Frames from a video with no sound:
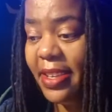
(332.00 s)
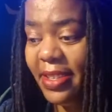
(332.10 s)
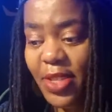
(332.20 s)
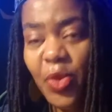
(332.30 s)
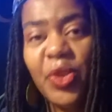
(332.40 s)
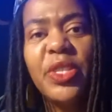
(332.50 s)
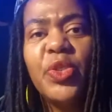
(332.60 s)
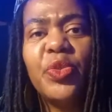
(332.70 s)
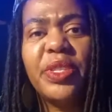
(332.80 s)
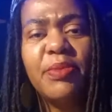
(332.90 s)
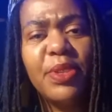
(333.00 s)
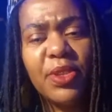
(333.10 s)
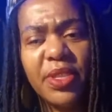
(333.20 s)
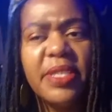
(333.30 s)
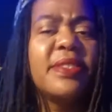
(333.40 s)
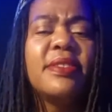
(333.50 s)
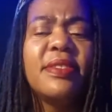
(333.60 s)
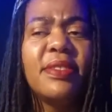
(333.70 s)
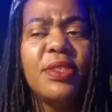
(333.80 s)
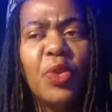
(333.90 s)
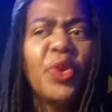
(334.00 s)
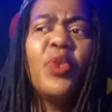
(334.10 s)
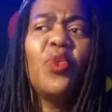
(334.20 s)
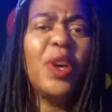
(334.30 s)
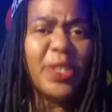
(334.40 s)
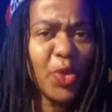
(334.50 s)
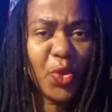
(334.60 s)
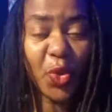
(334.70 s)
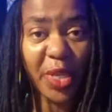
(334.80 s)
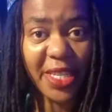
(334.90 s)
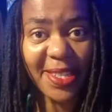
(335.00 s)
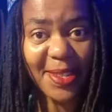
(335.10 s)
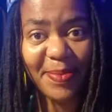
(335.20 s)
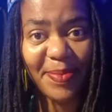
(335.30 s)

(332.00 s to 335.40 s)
You wouldn't do it because you wouldn't want to do it.